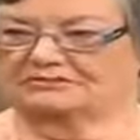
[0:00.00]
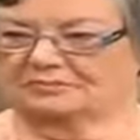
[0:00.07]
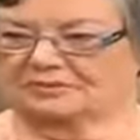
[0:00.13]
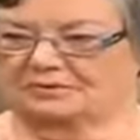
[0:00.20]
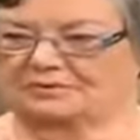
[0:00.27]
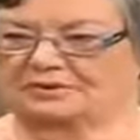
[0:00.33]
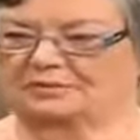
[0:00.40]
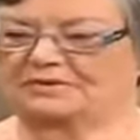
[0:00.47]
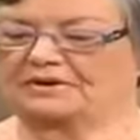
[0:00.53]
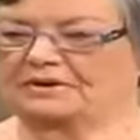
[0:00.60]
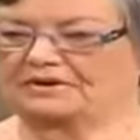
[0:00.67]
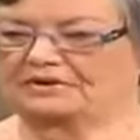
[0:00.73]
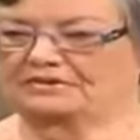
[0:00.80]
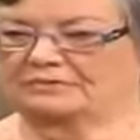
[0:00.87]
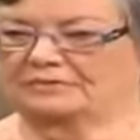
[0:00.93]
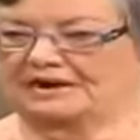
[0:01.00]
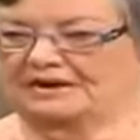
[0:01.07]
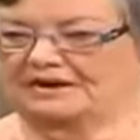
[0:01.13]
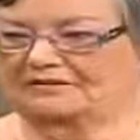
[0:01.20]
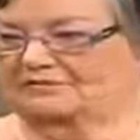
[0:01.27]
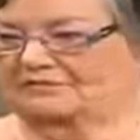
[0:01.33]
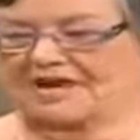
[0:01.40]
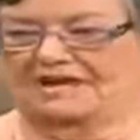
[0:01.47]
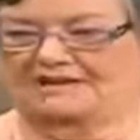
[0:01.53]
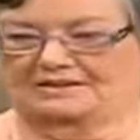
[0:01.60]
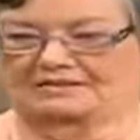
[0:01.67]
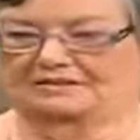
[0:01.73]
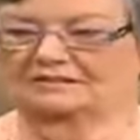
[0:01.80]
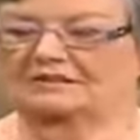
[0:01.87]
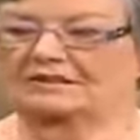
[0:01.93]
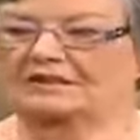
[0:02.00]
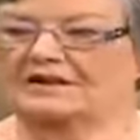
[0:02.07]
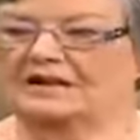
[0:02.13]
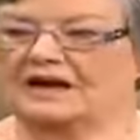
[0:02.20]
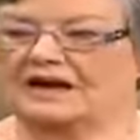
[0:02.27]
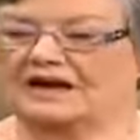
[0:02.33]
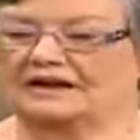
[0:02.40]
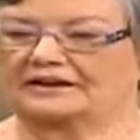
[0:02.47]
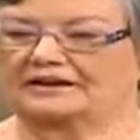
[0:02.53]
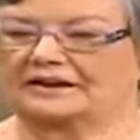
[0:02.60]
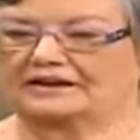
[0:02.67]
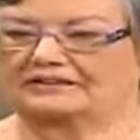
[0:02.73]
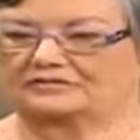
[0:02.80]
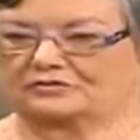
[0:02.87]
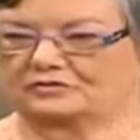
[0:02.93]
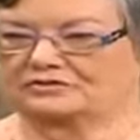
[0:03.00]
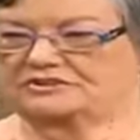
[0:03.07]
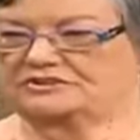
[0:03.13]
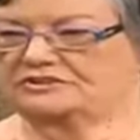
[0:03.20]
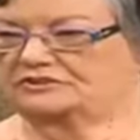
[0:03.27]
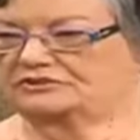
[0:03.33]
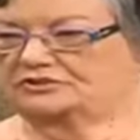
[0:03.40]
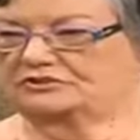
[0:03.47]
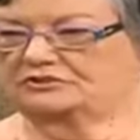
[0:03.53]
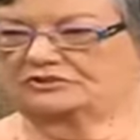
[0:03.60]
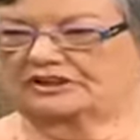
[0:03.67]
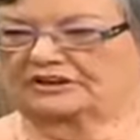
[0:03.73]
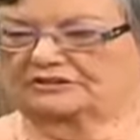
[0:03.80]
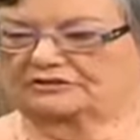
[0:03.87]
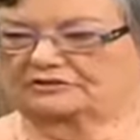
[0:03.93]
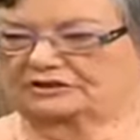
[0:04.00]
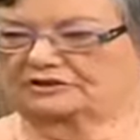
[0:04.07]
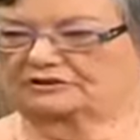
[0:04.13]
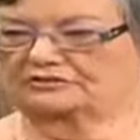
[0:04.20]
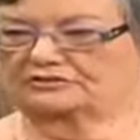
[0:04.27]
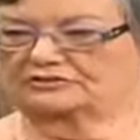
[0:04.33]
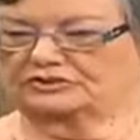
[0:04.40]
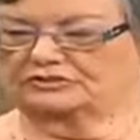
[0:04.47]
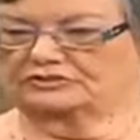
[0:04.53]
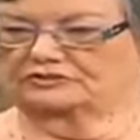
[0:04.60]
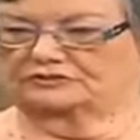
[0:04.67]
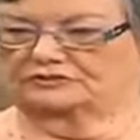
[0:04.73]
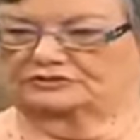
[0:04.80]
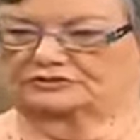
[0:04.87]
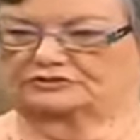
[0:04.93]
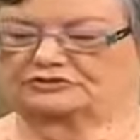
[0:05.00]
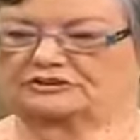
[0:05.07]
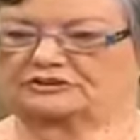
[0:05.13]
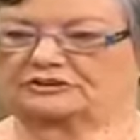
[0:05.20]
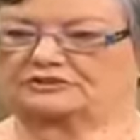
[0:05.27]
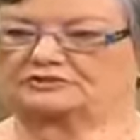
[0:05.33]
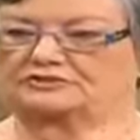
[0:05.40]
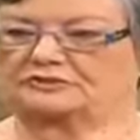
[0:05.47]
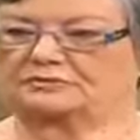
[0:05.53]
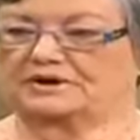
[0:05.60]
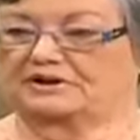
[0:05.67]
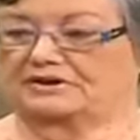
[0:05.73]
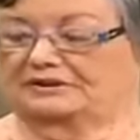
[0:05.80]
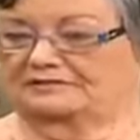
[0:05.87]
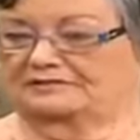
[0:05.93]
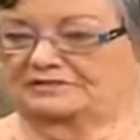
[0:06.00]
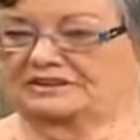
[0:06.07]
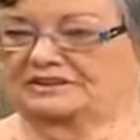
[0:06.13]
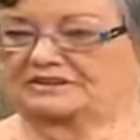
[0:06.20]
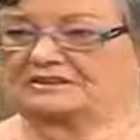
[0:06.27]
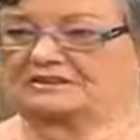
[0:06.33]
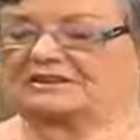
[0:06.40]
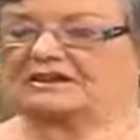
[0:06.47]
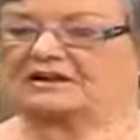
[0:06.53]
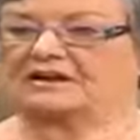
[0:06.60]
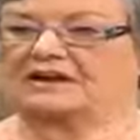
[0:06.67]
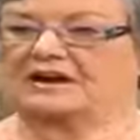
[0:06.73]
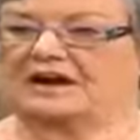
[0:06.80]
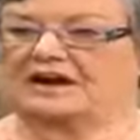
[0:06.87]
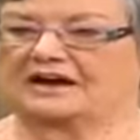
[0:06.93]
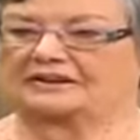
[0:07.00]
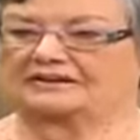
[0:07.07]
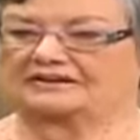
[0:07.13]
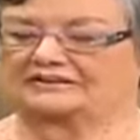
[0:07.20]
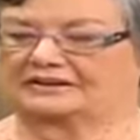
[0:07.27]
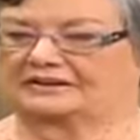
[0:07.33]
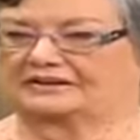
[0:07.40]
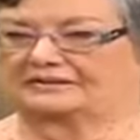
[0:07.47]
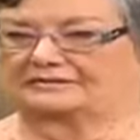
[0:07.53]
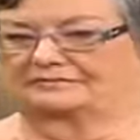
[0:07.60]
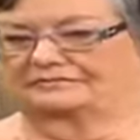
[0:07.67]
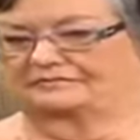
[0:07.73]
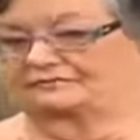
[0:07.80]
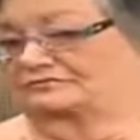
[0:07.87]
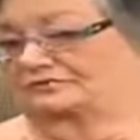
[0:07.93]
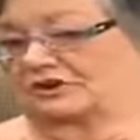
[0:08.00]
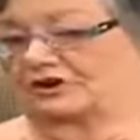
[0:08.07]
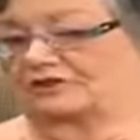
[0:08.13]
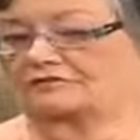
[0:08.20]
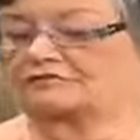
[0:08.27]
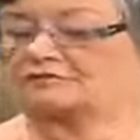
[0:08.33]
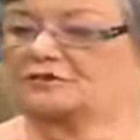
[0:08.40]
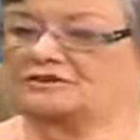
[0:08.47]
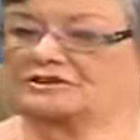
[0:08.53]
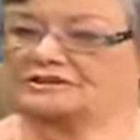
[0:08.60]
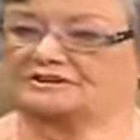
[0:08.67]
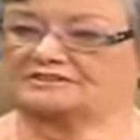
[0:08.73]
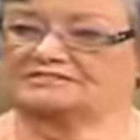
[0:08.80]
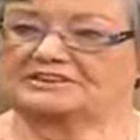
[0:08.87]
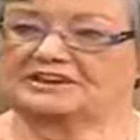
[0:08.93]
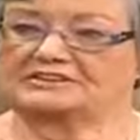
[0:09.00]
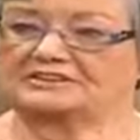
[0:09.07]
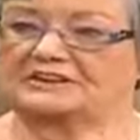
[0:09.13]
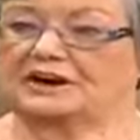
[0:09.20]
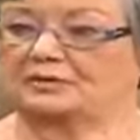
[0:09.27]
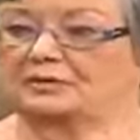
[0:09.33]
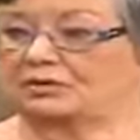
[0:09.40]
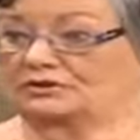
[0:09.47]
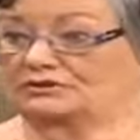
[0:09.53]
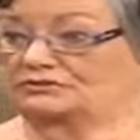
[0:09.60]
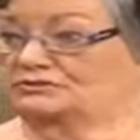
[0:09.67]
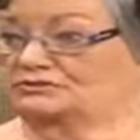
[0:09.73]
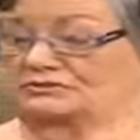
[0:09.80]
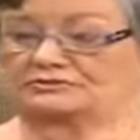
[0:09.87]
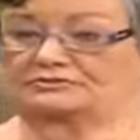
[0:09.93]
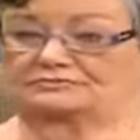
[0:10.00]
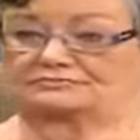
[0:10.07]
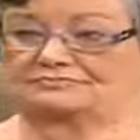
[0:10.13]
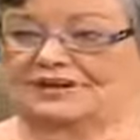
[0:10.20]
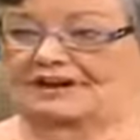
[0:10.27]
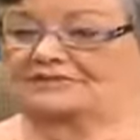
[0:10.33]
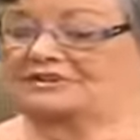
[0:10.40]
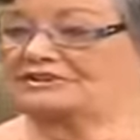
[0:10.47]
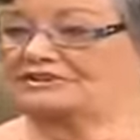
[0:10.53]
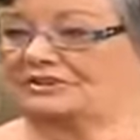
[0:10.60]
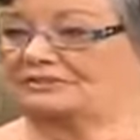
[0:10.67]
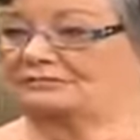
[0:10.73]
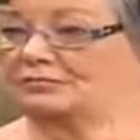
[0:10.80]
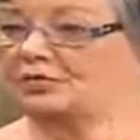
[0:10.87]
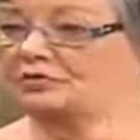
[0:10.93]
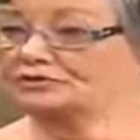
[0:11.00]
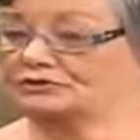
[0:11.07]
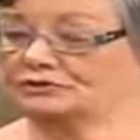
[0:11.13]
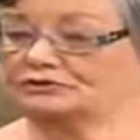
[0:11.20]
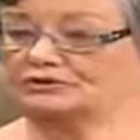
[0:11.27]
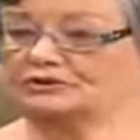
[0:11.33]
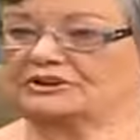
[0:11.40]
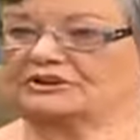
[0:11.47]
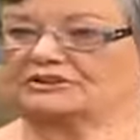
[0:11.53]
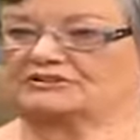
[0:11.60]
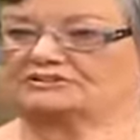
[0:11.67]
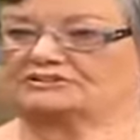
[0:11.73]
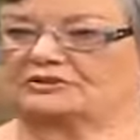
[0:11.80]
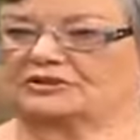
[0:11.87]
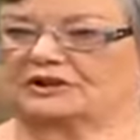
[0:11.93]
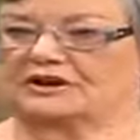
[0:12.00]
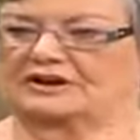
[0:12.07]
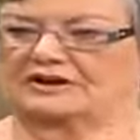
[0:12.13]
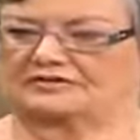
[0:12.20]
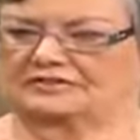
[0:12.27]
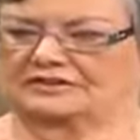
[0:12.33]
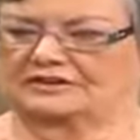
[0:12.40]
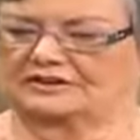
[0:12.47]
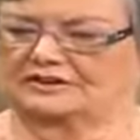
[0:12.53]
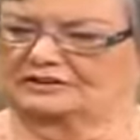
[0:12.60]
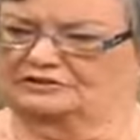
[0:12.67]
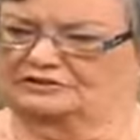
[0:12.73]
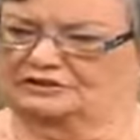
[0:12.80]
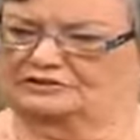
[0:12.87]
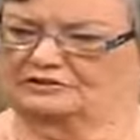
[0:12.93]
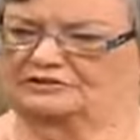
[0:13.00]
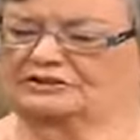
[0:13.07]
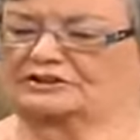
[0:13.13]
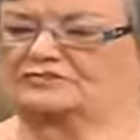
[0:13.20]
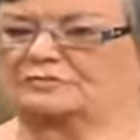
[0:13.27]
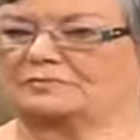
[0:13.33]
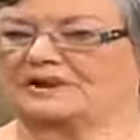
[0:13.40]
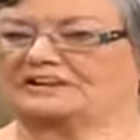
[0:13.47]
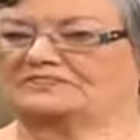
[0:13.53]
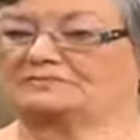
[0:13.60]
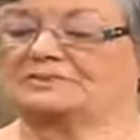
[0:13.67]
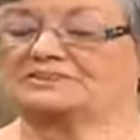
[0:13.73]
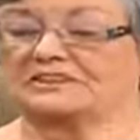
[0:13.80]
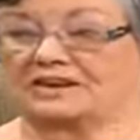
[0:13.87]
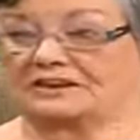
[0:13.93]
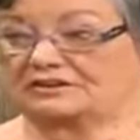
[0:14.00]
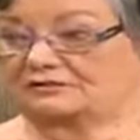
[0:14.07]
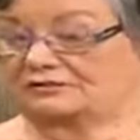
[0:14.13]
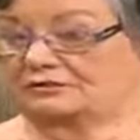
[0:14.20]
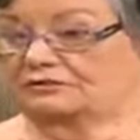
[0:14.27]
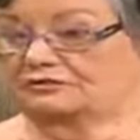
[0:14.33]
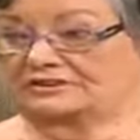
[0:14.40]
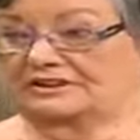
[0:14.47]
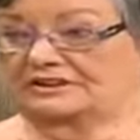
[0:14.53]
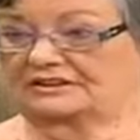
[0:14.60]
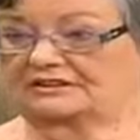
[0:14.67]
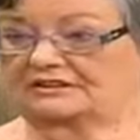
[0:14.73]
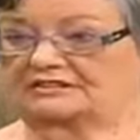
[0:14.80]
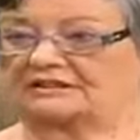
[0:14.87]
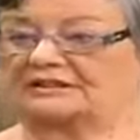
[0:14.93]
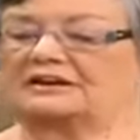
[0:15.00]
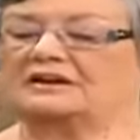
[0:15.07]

problem with my ankle, and at 14 years old I had a reconstructive surgery done to my left knee, and 40 years later I was having to have more surgery, and so now I have a total knee replacement and a fused ankle.